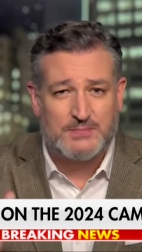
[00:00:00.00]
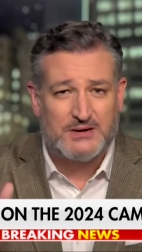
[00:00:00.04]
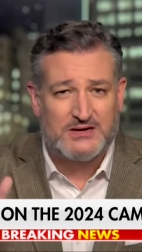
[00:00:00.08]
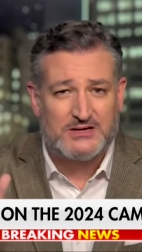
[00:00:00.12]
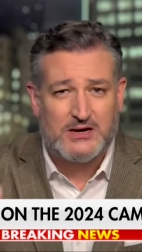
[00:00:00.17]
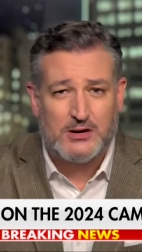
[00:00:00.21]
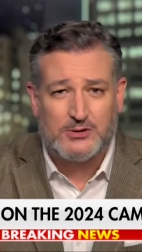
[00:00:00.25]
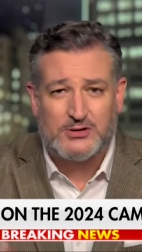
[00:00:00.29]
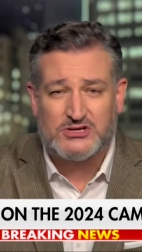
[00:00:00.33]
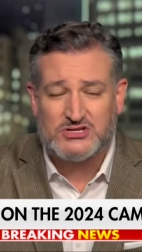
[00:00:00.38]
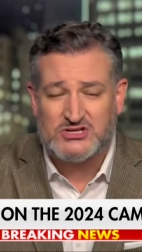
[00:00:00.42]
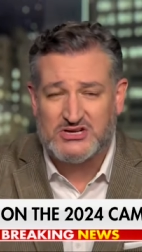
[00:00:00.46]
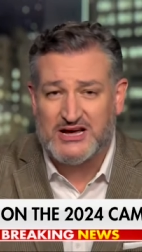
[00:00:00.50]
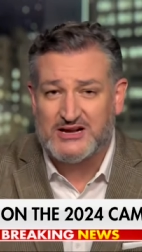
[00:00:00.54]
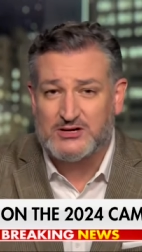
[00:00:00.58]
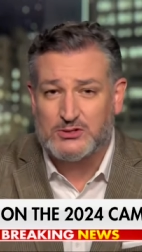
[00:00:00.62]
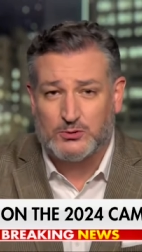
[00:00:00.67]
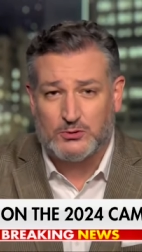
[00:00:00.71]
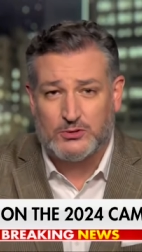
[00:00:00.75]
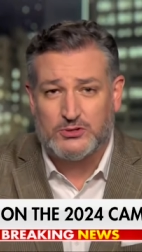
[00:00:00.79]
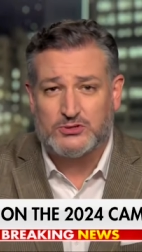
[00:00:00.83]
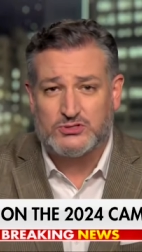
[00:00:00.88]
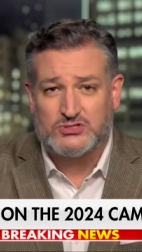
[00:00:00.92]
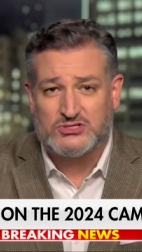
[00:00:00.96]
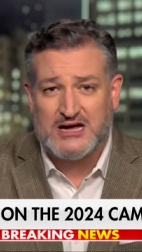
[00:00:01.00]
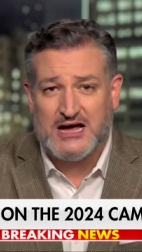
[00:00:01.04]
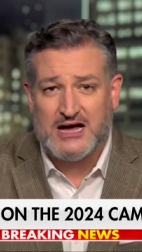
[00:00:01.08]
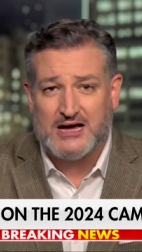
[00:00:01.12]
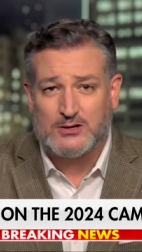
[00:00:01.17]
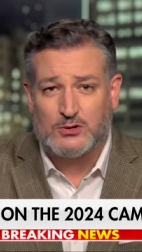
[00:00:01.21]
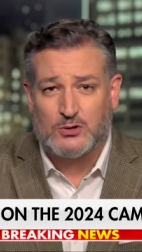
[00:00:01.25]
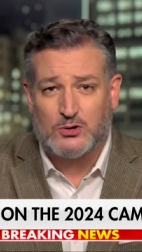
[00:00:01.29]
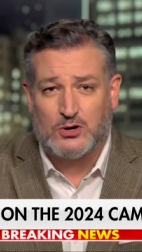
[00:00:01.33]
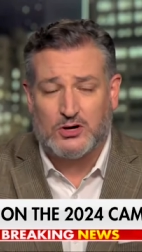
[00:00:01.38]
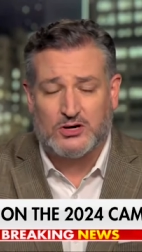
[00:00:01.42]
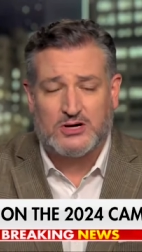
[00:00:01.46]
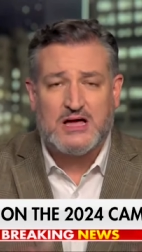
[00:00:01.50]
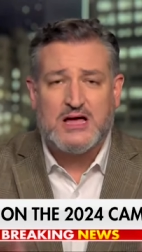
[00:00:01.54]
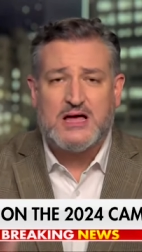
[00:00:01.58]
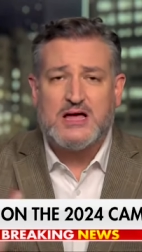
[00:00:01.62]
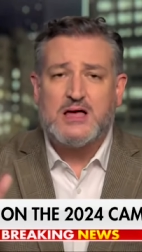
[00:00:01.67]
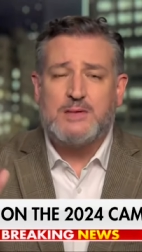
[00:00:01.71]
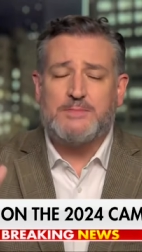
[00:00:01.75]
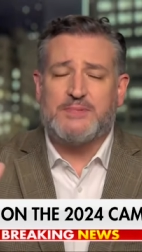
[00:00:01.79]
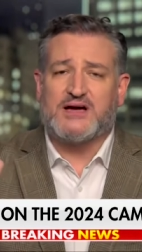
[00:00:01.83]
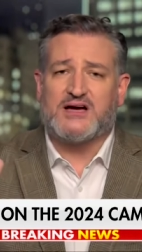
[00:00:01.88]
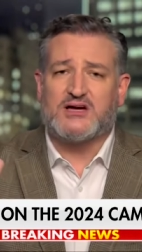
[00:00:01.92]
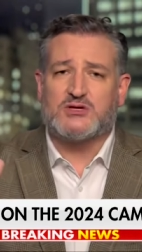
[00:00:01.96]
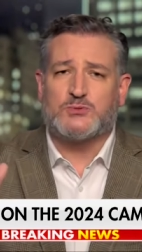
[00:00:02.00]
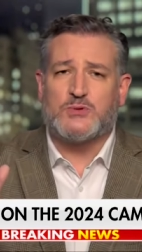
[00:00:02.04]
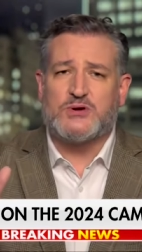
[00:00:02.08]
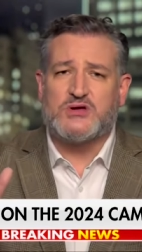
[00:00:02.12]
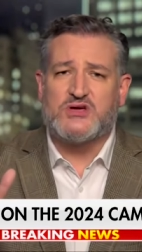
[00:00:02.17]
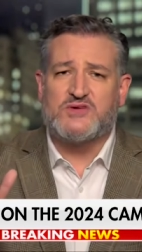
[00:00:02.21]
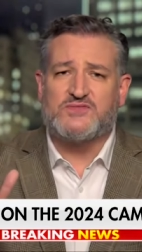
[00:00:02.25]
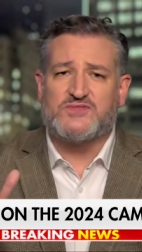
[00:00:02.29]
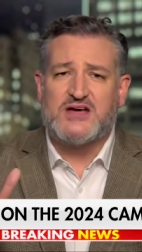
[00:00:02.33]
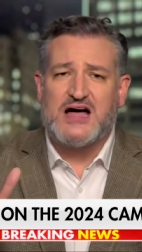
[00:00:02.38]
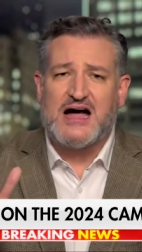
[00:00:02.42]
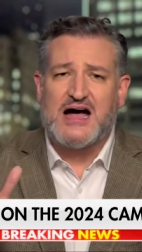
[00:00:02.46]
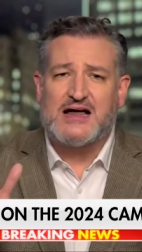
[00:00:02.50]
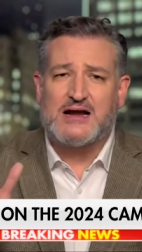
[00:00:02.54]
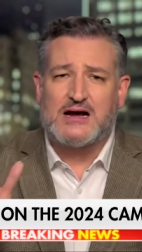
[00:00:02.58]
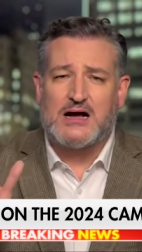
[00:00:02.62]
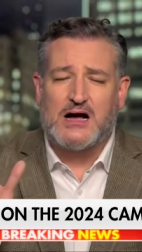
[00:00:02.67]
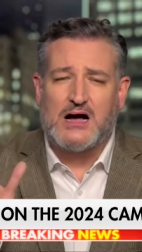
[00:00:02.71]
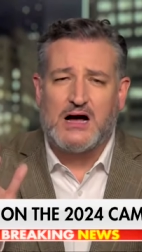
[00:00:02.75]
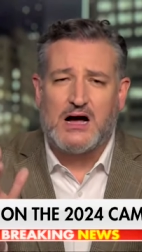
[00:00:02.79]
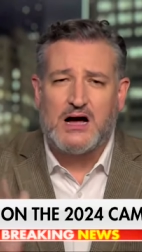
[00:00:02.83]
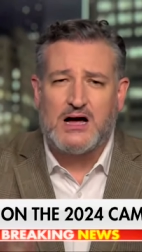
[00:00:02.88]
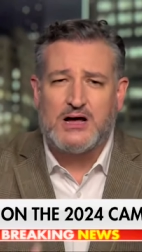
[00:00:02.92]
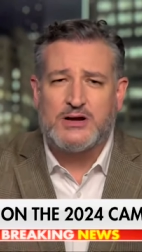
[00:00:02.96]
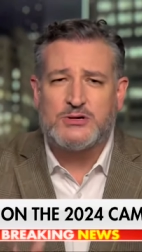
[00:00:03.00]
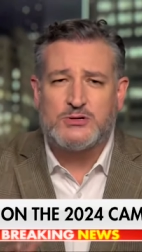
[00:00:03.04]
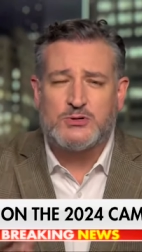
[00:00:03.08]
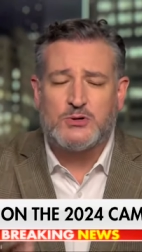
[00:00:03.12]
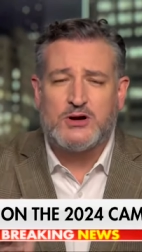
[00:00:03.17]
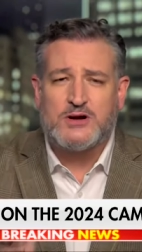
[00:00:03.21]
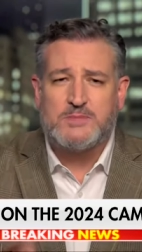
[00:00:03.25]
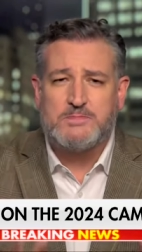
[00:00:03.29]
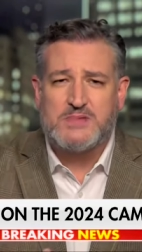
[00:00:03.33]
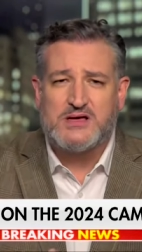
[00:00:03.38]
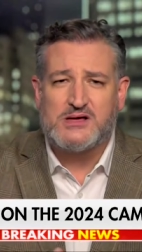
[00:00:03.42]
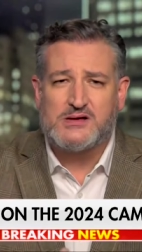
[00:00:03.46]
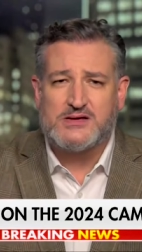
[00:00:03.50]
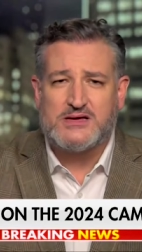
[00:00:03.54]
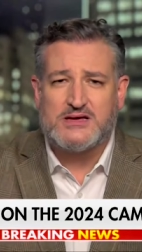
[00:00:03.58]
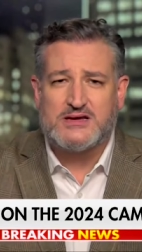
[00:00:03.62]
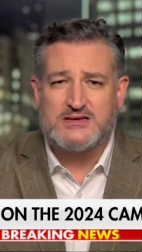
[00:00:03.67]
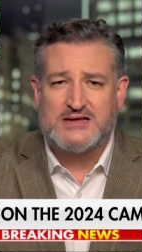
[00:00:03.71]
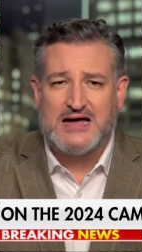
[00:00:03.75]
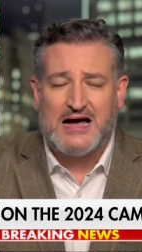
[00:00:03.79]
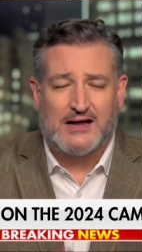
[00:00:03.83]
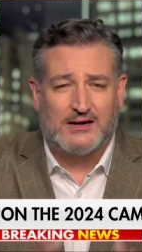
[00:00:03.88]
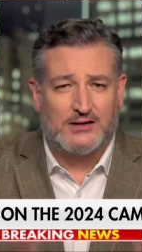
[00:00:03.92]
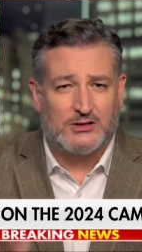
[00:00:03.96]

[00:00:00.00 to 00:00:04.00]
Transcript: But go to tedcruz.org because when you've got $100 million